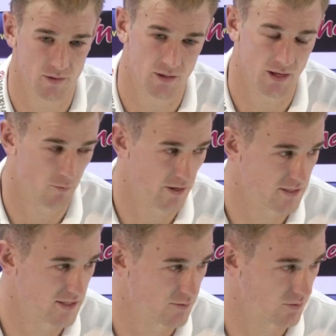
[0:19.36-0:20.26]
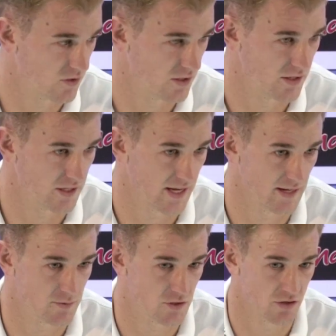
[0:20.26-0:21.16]
like Wayne said, we've got another
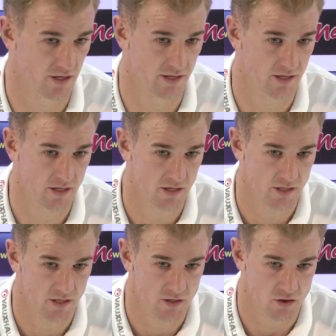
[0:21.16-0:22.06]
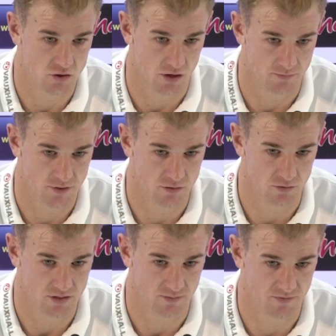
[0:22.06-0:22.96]
game to try and
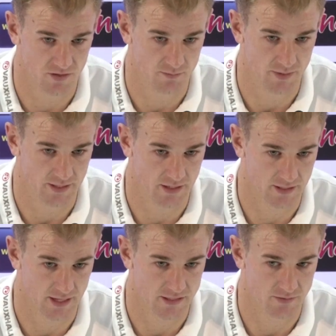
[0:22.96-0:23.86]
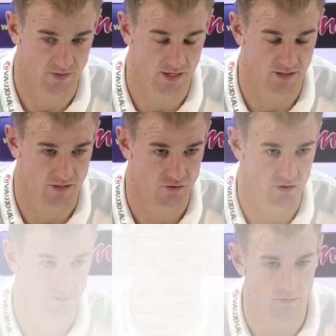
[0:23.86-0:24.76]
restore something and get something out of this
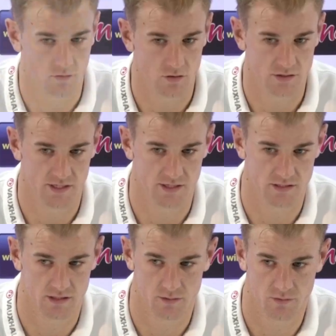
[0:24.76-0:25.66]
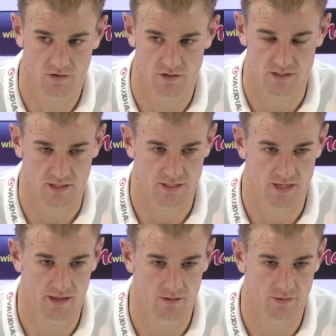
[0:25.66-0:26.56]
trip. Of course he does. You know, we've got to stick
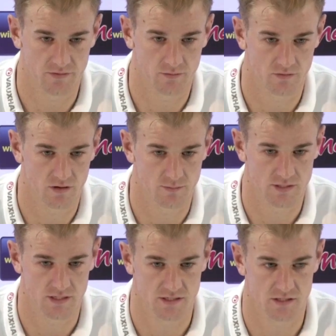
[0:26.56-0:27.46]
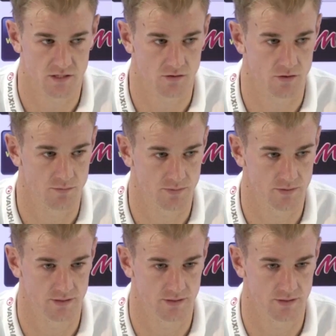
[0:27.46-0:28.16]
together. We've come to this as a group.